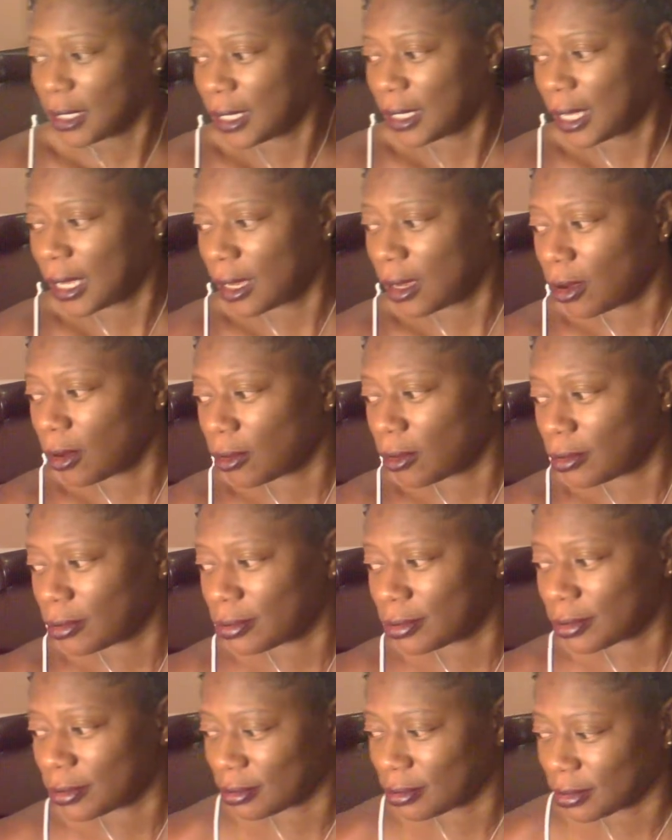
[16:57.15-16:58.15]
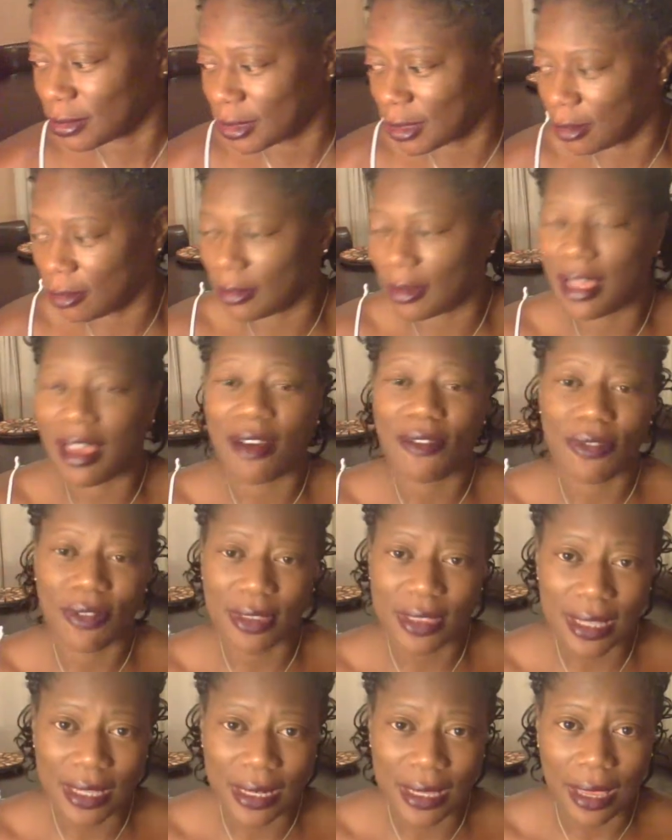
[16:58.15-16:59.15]
Now, don't laugh
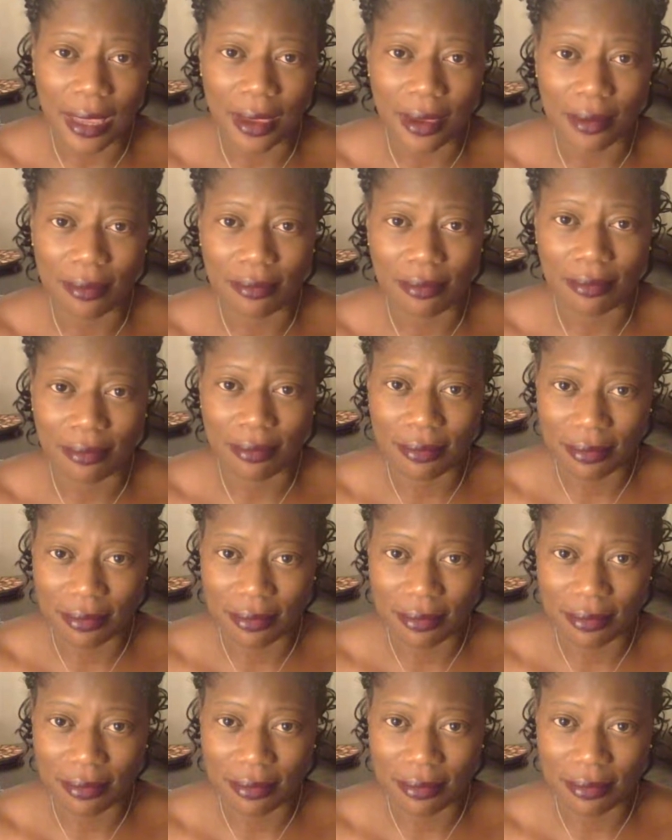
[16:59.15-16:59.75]
at the name.